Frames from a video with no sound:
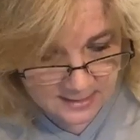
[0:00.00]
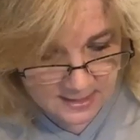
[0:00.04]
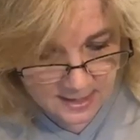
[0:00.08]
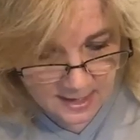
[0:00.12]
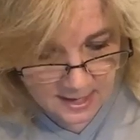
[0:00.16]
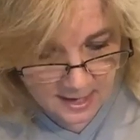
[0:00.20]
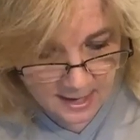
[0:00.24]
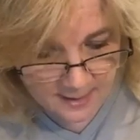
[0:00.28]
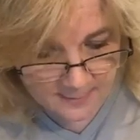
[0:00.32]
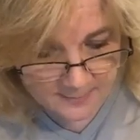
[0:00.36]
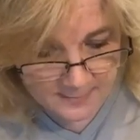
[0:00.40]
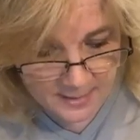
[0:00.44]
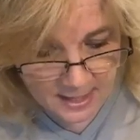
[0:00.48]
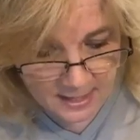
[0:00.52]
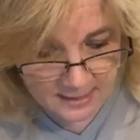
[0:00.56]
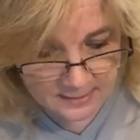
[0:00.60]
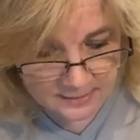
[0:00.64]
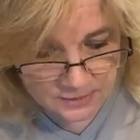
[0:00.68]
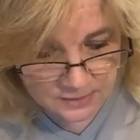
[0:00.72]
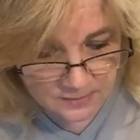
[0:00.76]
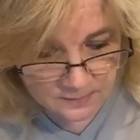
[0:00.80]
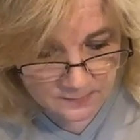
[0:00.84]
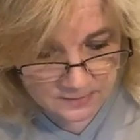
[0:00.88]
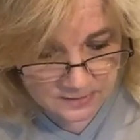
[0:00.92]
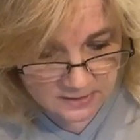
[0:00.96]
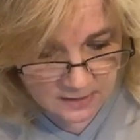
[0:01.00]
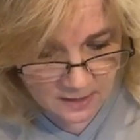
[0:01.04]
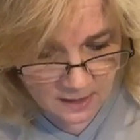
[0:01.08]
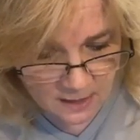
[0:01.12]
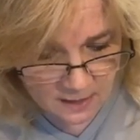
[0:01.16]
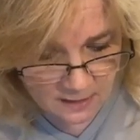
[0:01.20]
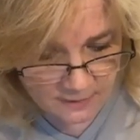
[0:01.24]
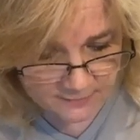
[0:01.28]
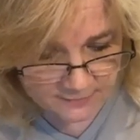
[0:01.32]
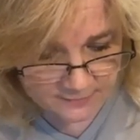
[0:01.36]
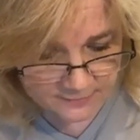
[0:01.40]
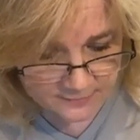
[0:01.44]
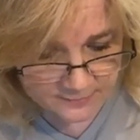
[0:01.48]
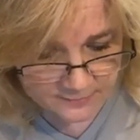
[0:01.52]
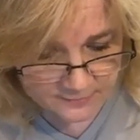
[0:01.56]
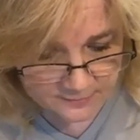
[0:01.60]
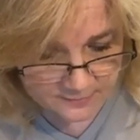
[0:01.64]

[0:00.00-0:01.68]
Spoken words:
did not match. It was off.